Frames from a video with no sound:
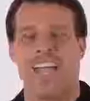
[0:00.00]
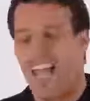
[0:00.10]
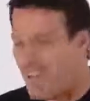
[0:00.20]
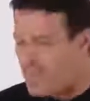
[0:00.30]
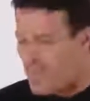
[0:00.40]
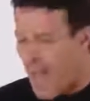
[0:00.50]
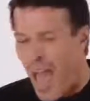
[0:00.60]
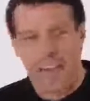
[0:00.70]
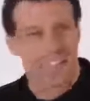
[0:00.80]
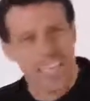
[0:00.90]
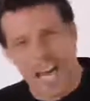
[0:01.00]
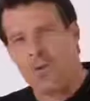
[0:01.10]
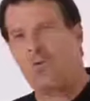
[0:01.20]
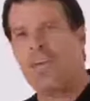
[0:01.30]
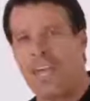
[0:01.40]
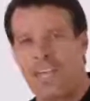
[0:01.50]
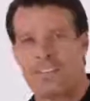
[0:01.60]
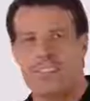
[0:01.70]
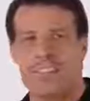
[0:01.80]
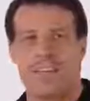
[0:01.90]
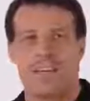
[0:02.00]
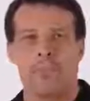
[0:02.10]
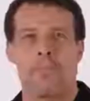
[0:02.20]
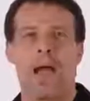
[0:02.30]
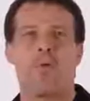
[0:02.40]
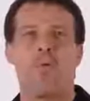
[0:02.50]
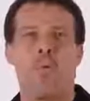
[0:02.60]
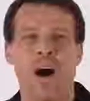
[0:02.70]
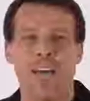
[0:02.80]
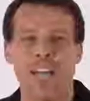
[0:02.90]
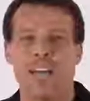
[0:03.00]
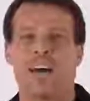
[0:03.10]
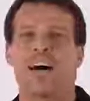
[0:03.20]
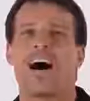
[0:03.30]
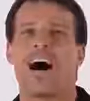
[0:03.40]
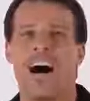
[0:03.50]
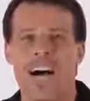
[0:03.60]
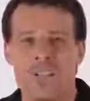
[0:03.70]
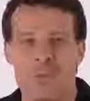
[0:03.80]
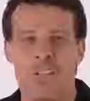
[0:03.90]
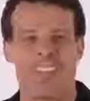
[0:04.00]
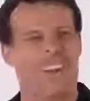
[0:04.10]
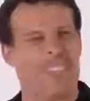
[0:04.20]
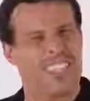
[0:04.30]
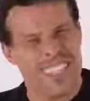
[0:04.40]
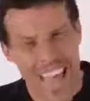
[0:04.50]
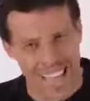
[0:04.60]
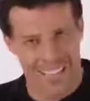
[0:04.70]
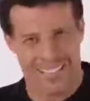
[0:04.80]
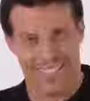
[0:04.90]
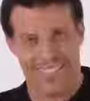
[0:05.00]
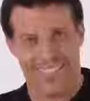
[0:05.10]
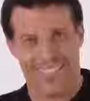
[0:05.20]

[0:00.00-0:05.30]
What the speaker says: And how does the guy win? By 1/100th of a second.